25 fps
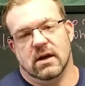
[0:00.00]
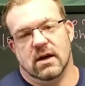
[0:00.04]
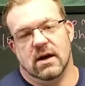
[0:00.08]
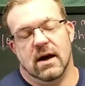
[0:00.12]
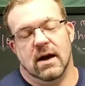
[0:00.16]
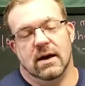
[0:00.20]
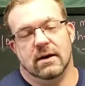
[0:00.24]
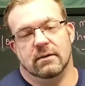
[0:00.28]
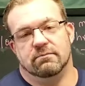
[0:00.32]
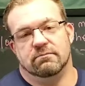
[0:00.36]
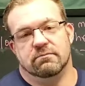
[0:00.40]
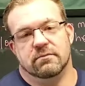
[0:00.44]

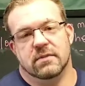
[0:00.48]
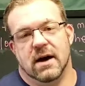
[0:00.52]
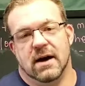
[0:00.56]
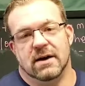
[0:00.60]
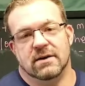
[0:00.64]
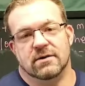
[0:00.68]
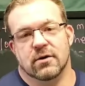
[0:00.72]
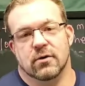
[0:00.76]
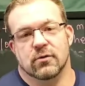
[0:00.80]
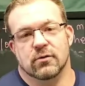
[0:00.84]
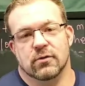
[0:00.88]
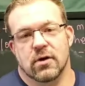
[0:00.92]
I
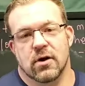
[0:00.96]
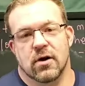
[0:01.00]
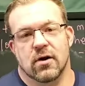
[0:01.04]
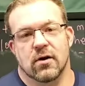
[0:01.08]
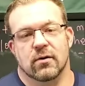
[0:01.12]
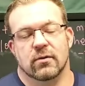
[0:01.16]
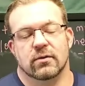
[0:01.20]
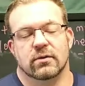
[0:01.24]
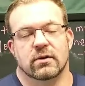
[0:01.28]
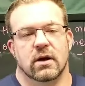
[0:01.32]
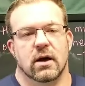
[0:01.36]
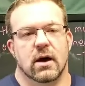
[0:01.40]
don't
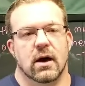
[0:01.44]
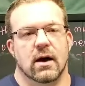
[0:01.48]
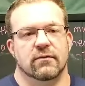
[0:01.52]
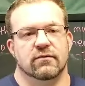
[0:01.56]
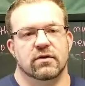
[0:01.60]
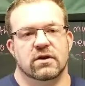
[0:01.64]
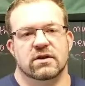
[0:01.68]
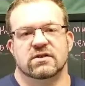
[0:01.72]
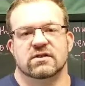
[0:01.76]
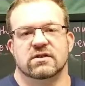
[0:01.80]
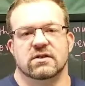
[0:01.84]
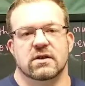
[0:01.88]
know.
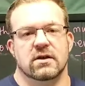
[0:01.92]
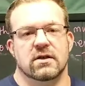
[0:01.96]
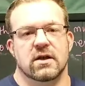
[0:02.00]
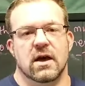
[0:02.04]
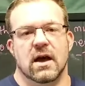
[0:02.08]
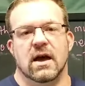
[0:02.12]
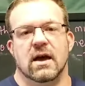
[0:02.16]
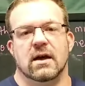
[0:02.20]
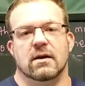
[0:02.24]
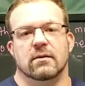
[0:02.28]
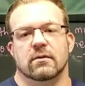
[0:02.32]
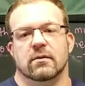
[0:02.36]
Obviously,
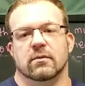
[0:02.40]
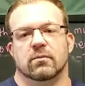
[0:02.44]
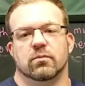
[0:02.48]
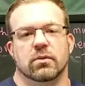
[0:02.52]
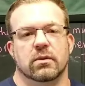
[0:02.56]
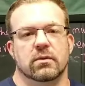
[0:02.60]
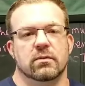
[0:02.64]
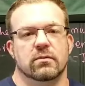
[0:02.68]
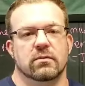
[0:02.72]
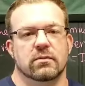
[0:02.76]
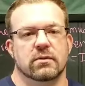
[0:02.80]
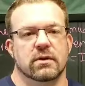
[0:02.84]
they,
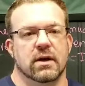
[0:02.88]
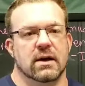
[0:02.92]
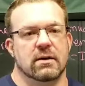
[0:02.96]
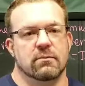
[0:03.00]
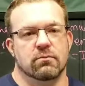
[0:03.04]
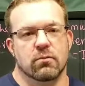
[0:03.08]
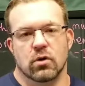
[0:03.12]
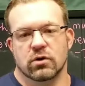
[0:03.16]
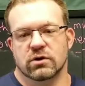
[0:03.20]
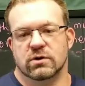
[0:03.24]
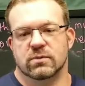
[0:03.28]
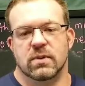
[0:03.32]
like
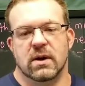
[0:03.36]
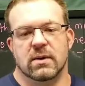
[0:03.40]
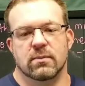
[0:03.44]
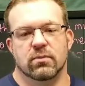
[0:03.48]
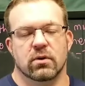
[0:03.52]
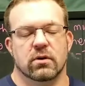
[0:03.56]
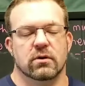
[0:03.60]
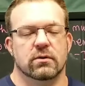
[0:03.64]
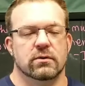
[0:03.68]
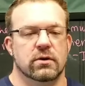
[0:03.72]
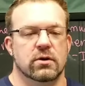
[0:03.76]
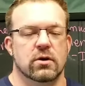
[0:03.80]
most
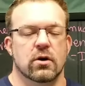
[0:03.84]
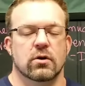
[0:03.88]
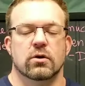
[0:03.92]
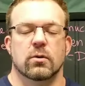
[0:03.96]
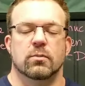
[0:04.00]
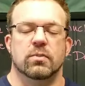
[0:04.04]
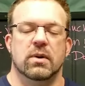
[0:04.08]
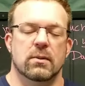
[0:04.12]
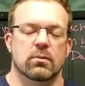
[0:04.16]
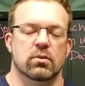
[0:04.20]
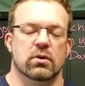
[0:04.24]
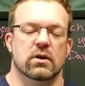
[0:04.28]
people, you know, the
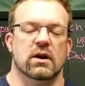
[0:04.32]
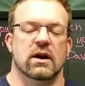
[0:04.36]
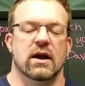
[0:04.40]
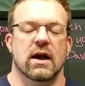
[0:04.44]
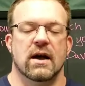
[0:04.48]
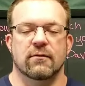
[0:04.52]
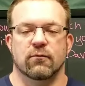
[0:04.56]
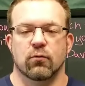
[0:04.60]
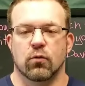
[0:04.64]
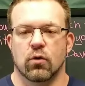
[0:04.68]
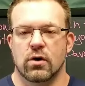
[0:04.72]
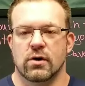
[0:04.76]
people that
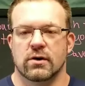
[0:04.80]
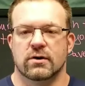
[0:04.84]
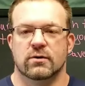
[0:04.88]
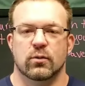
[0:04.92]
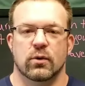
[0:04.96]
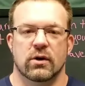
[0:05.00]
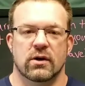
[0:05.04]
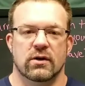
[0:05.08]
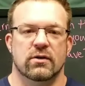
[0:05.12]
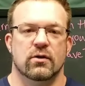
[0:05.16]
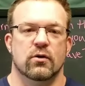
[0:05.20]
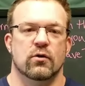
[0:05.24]
I've worked
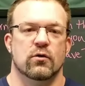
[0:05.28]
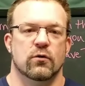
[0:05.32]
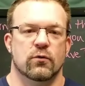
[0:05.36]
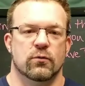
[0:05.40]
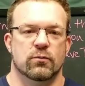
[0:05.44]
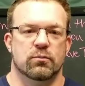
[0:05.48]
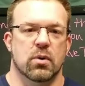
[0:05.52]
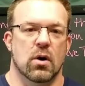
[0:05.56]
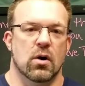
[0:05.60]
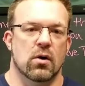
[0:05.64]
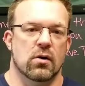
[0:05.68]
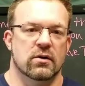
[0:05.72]
with
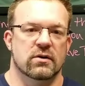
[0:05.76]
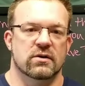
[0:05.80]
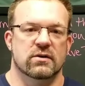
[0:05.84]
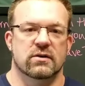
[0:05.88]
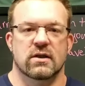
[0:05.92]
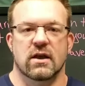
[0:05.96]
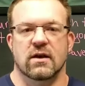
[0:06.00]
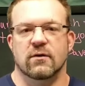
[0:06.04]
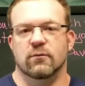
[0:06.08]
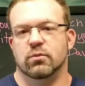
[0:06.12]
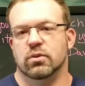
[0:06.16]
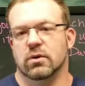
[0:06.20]
who've bulked,
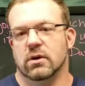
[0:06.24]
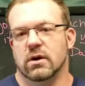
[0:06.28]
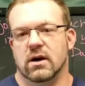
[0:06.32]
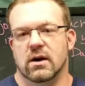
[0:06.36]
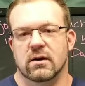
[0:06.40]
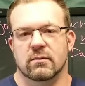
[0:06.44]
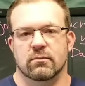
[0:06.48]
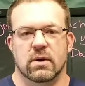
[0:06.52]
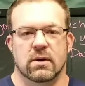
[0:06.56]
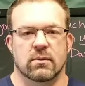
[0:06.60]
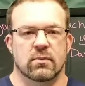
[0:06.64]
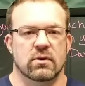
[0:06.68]
they've put
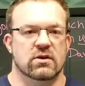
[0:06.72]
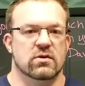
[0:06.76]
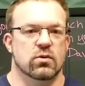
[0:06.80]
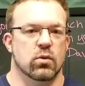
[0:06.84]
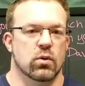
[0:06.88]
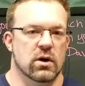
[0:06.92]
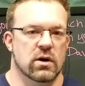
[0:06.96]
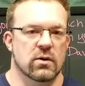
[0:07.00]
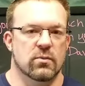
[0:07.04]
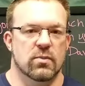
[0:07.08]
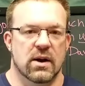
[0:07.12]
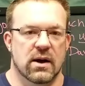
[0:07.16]
on maybe
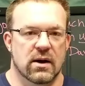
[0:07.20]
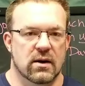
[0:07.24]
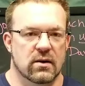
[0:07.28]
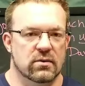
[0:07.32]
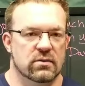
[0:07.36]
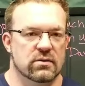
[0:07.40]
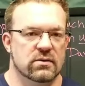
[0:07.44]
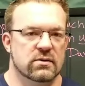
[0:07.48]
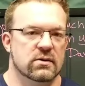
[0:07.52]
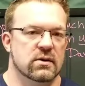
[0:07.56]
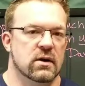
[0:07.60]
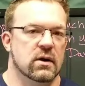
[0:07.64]
20
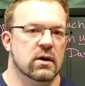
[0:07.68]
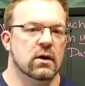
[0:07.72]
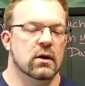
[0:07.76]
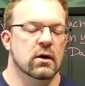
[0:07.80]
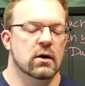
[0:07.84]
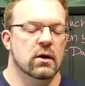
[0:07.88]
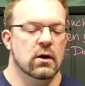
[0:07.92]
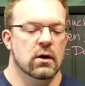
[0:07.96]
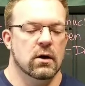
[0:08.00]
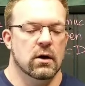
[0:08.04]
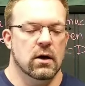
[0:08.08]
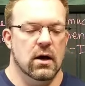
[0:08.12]
pounds.
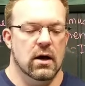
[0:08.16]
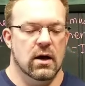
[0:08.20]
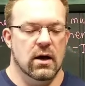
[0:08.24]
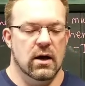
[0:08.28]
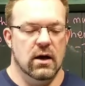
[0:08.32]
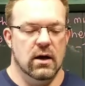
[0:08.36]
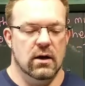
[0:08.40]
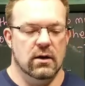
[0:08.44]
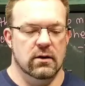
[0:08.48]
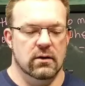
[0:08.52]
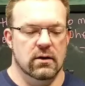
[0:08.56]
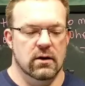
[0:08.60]

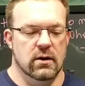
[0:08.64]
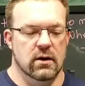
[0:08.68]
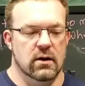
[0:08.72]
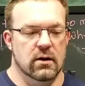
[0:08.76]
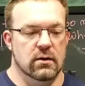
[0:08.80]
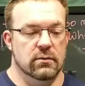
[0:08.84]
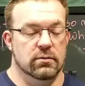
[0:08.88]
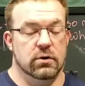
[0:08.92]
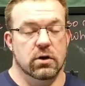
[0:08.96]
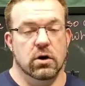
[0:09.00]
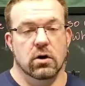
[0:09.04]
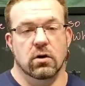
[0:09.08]
And,
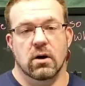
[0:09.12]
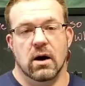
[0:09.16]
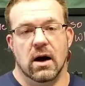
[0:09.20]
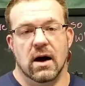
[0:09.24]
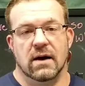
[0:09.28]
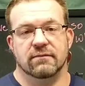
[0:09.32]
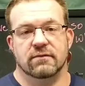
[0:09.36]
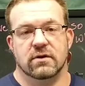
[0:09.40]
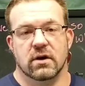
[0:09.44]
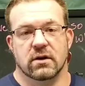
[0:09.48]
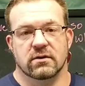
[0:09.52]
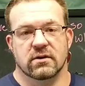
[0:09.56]
you know,
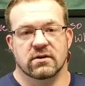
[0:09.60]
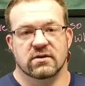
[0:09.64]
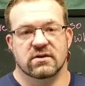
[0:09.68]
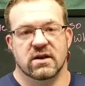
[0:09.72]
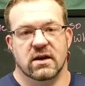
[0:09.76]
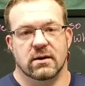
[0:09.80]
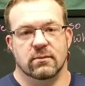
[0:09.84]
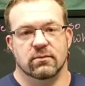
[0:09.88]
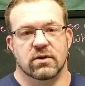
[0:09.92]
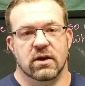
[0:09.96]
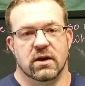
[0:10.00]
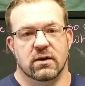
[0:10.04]
I've done the
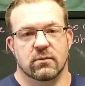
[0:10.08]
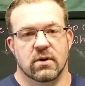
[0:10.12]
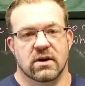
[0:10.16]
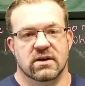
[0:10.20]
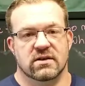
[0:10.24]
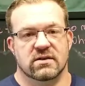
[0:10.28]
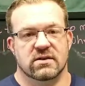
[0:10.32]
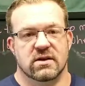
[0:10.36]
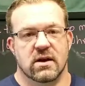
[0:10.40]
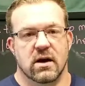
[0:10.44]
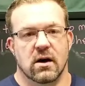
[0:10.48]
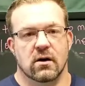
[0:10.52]
same thing
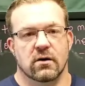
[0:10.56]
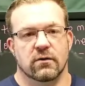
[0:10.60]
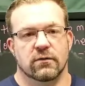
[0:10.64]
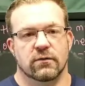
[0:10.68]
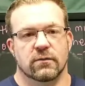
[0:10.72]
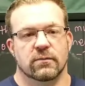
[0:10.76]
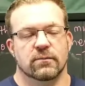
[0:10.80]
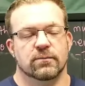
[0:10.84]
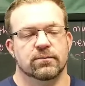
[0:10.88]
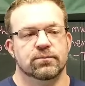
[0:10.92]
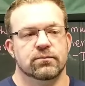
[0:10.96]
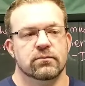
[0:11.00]
myself.
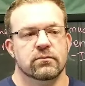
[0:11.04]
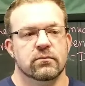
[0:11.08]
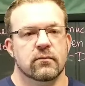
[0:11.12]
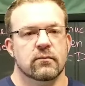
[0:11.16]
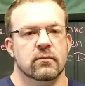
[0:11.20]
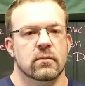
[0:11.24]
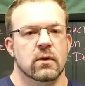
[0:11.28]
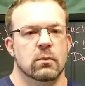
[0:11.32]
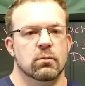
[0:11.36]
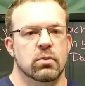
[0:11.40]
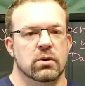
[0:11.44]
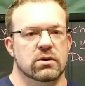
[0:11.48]

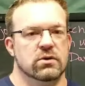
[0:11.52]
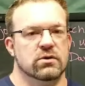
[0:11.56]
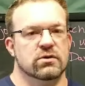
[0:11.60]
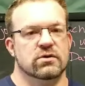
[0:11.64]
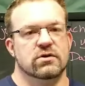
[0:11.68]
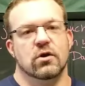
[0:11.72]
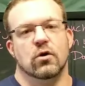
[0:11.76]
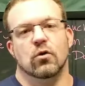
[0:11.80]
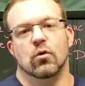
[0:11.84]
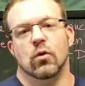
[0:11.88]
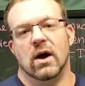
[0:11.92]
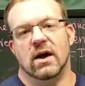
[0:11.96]
But there's
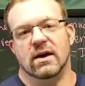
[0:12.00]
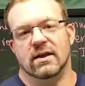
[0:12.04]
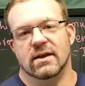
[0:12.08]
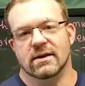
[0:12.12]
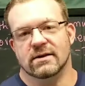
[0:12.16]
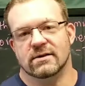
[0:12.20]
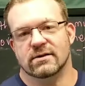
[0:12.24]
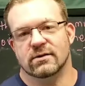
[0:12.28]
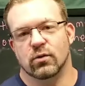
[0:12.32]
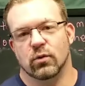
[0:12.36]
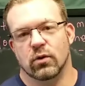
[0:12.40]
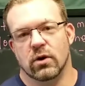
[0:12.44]
no way
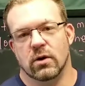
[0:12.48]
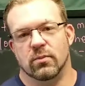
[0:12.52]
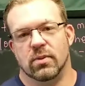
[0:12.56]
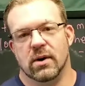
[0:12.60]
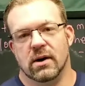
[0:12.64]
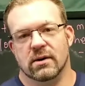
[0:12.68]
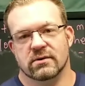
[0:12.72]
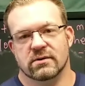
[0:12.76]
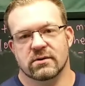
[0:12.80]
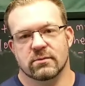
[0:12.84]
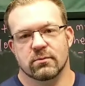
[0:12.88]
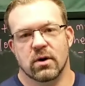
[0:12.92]
that's 20
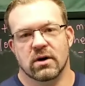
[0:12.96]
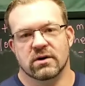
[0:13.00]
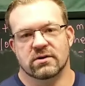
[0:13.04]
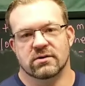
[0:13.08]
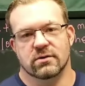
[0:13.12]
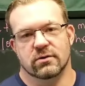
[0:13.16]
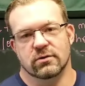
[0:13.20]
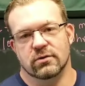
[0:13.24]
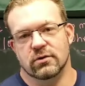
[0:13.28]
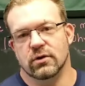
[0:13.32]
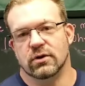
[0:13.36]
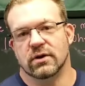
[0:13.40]
pounds of
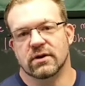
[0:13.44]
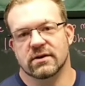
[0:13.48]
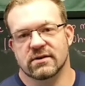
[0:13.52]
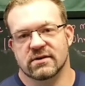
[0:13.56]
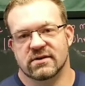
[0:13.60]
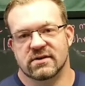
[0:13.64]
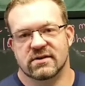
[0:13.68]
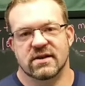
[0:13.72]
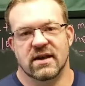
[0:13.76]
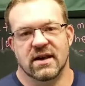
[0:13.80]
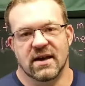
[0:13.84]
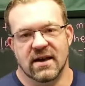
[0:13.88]
muscle. You can
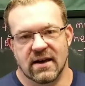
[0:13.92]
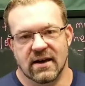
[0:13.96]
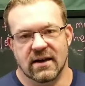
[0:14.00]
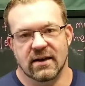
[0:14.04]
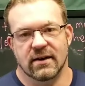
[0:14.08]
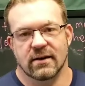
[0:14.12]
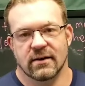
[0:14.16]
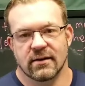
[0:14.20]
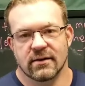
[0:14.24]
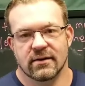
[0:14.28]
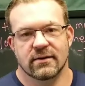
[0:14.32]
see